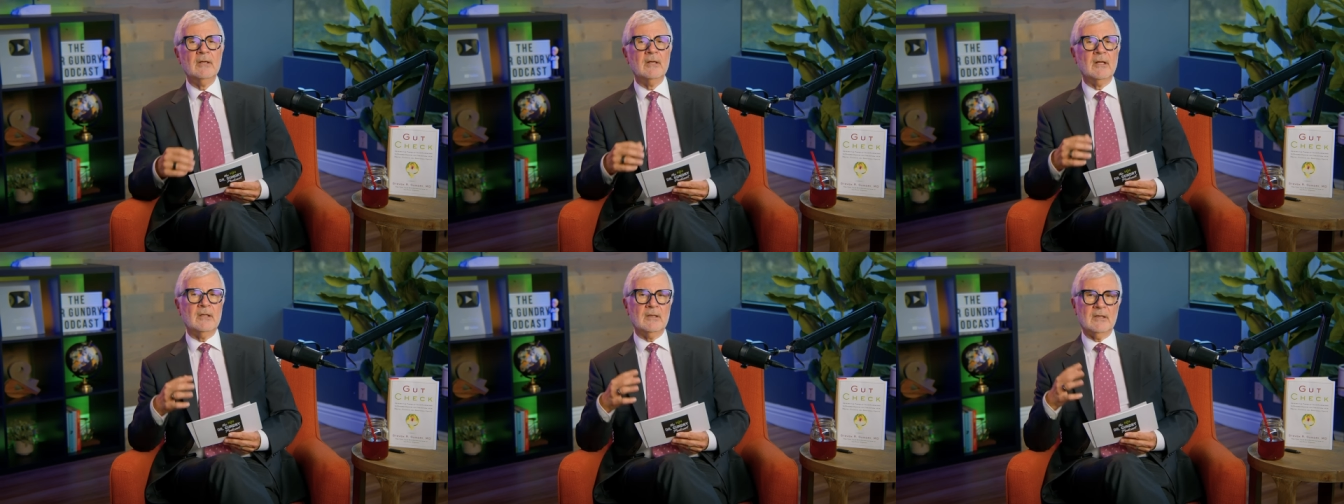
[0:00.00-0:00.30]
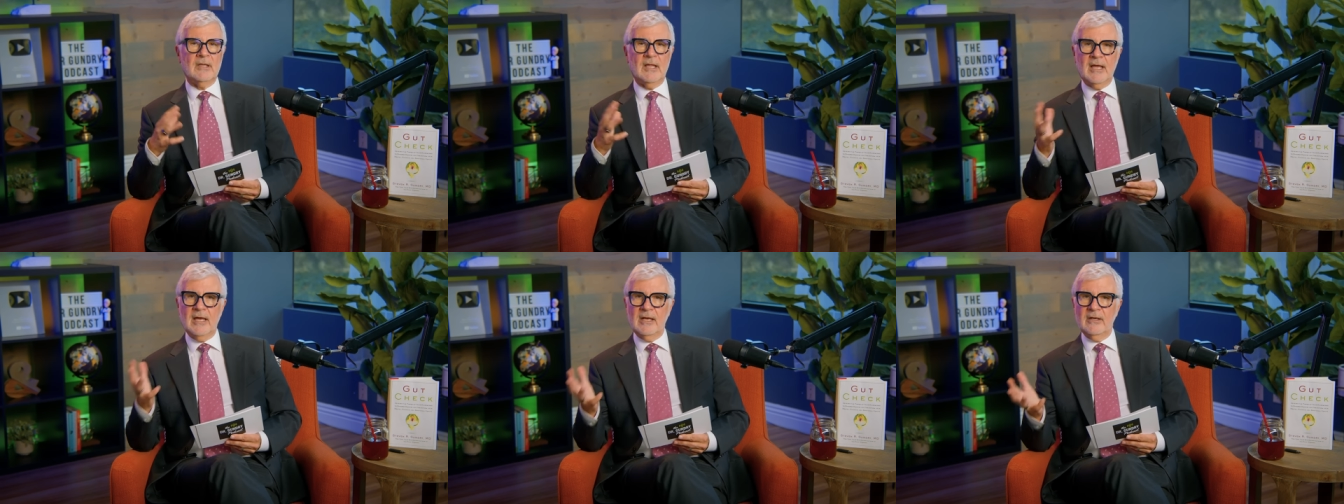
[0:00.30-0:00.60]
A
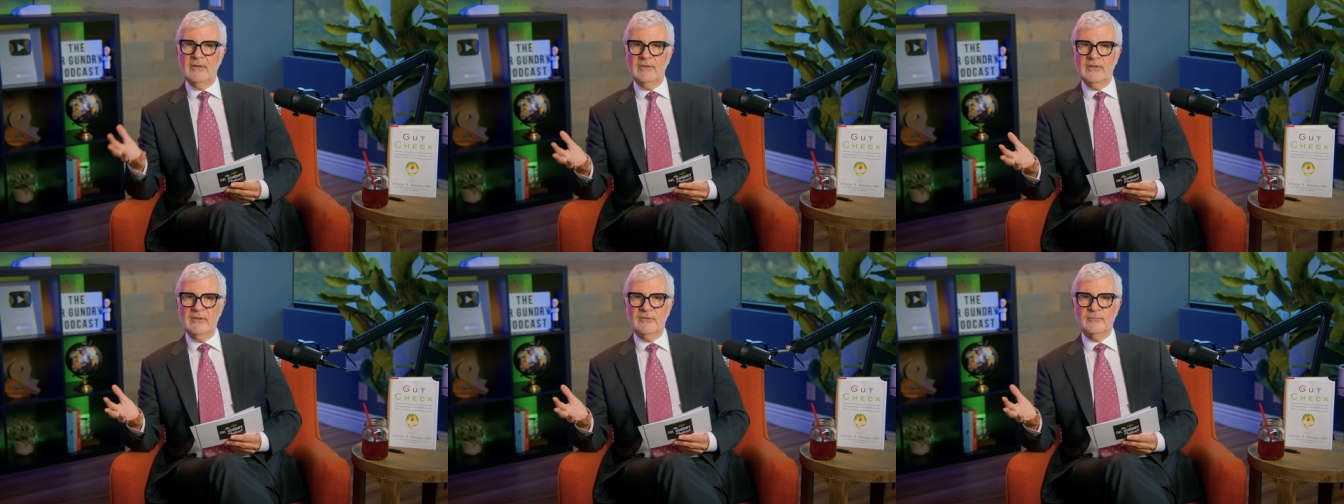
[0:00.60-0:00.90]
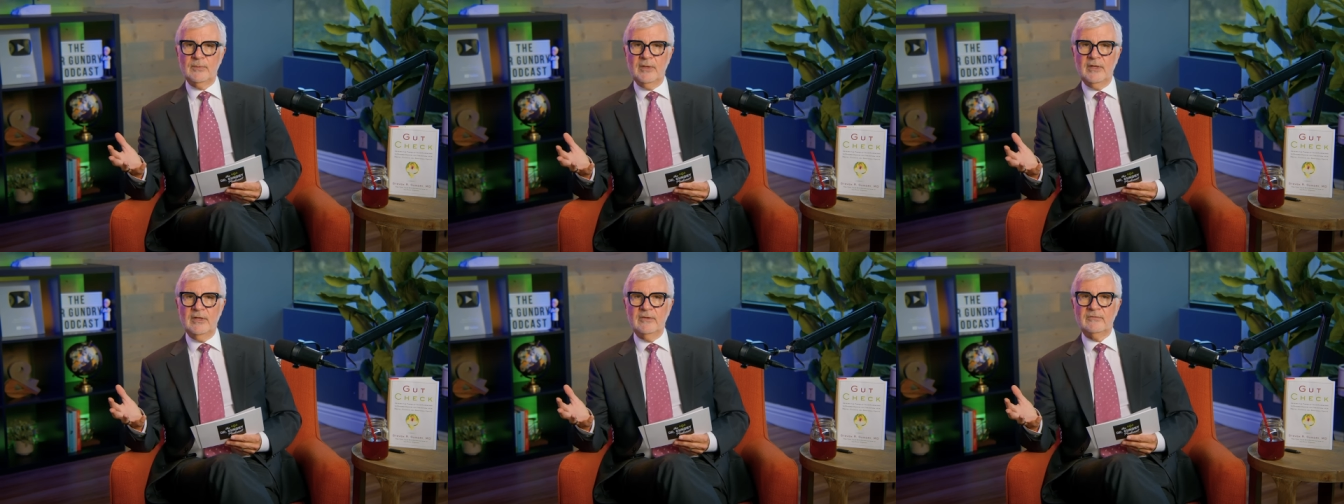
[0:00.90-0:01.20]
lot of
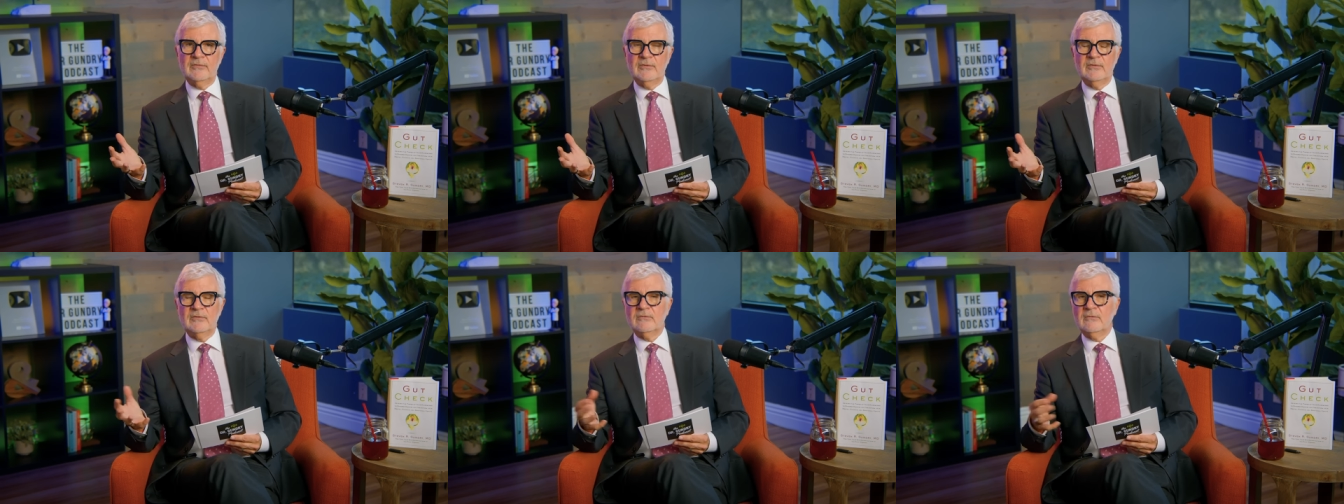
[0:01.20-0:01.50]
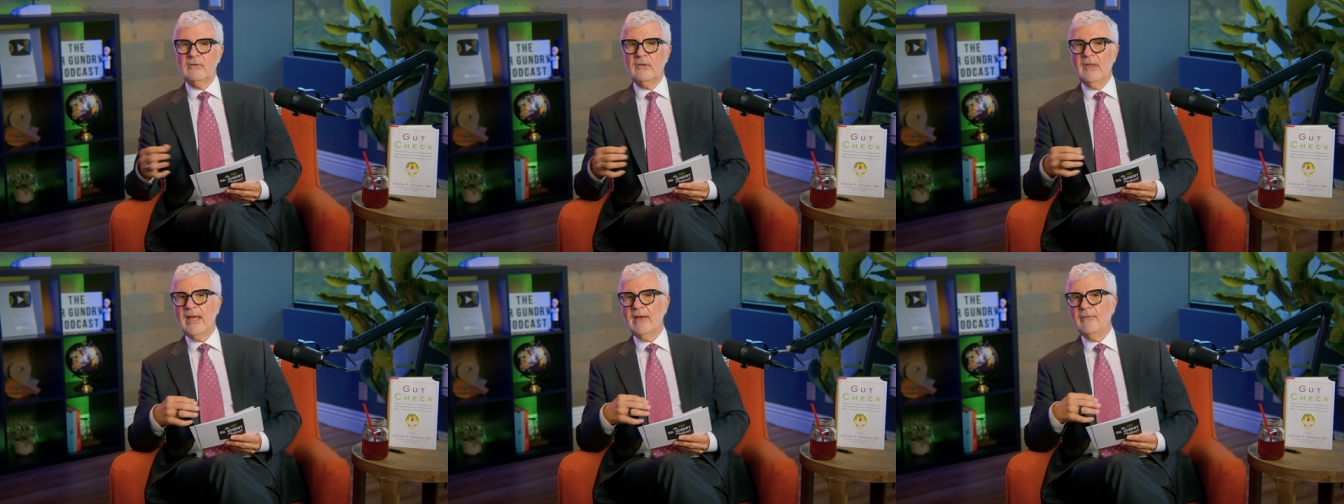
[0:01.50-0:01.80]
these
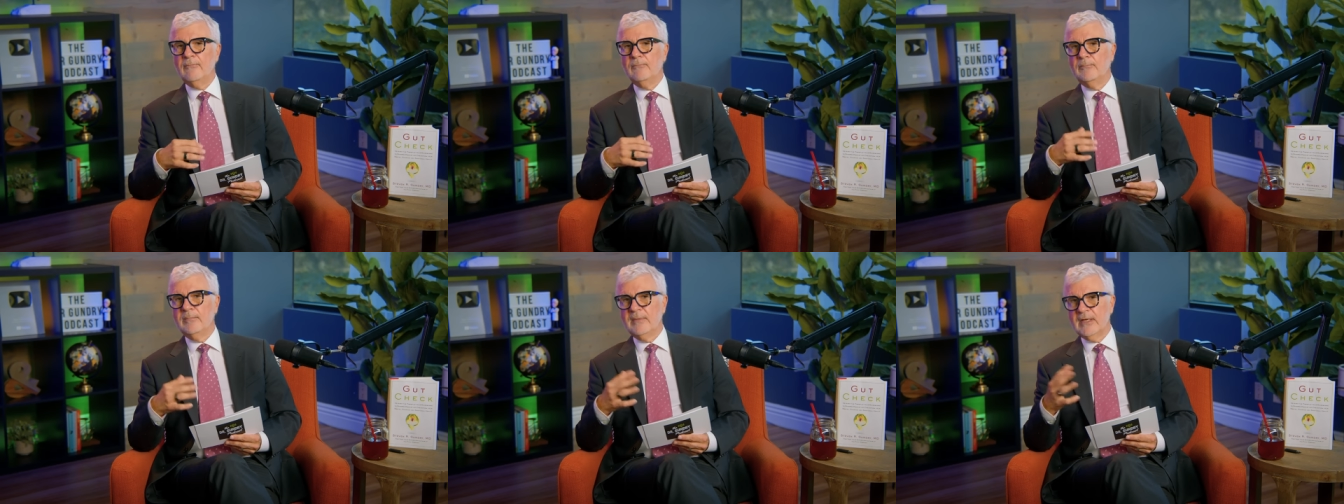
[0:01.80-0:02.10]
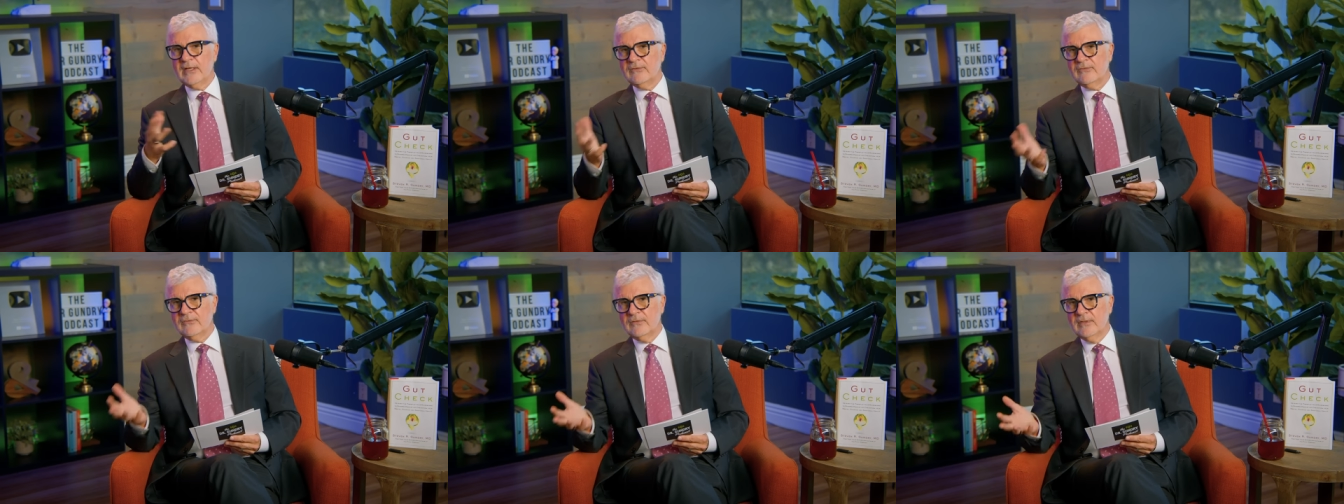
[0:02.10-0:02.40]
places will have
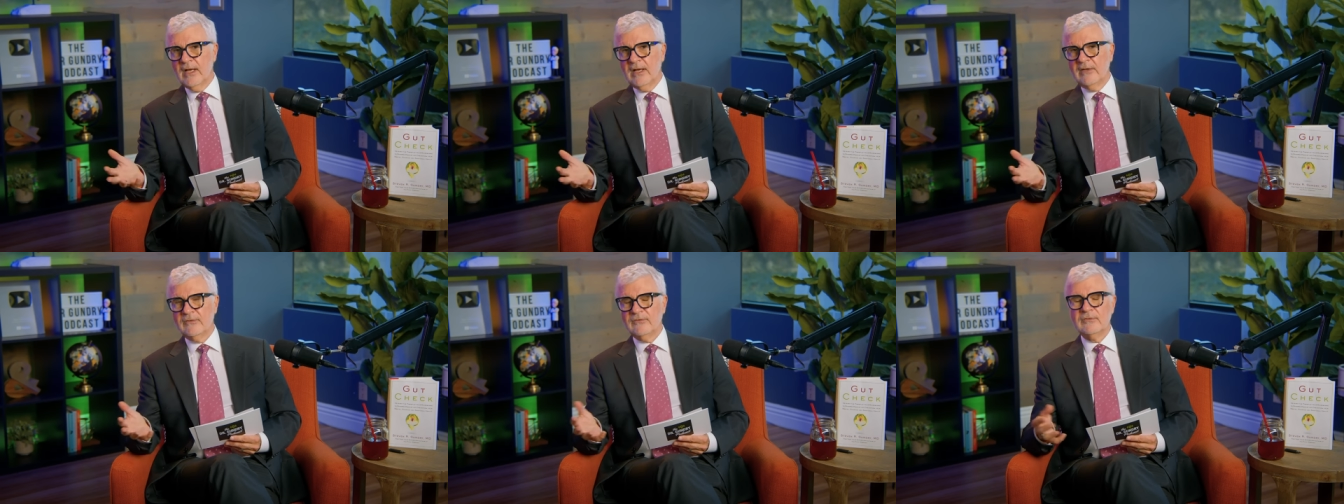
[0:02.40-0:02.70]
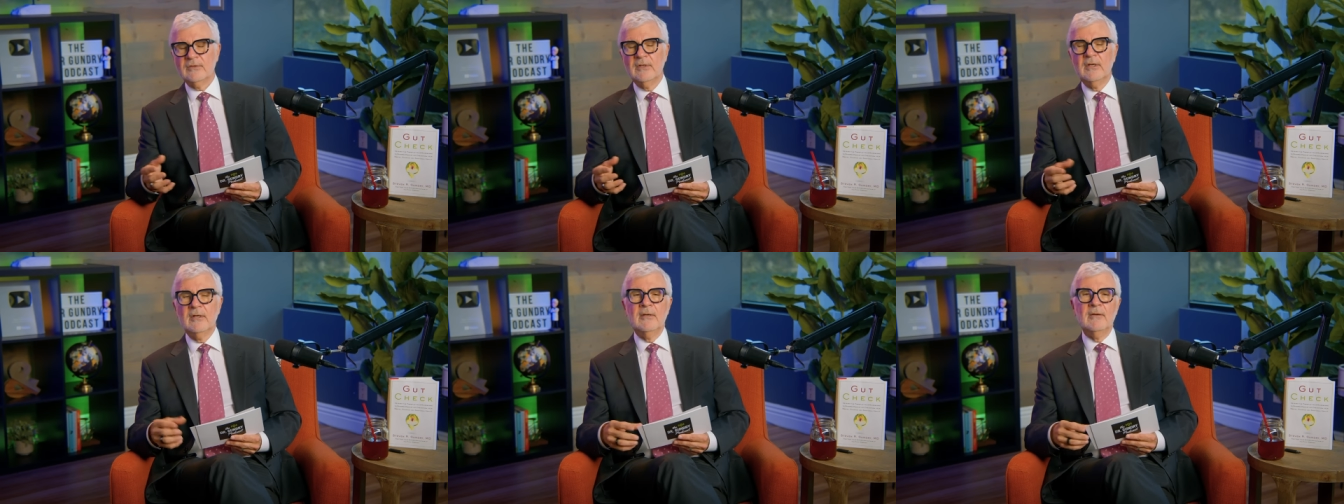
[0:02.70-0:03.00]
mixed
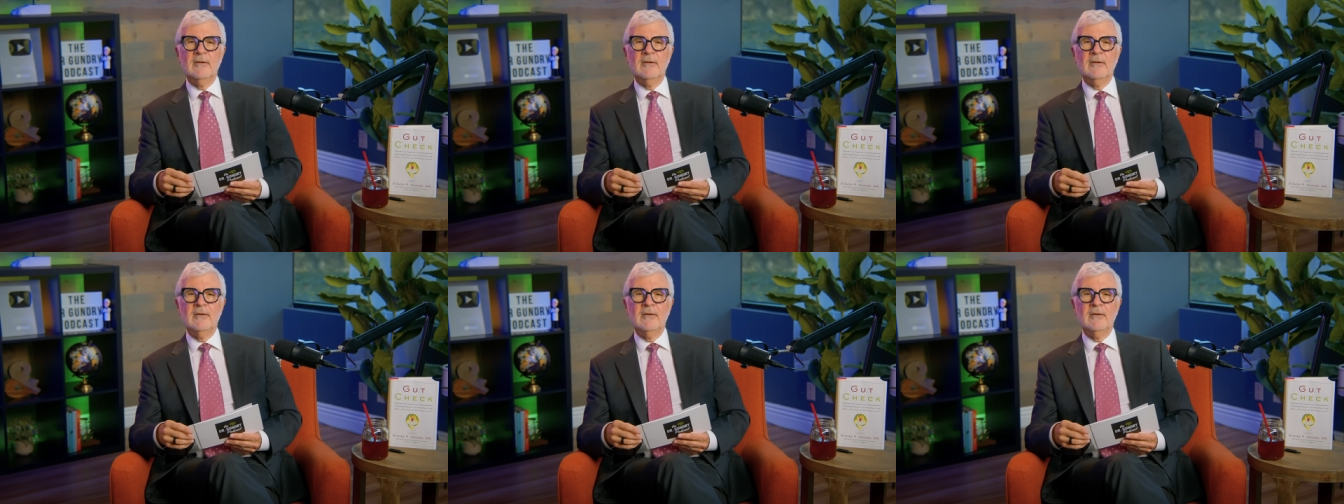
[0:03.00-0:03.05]
nuts.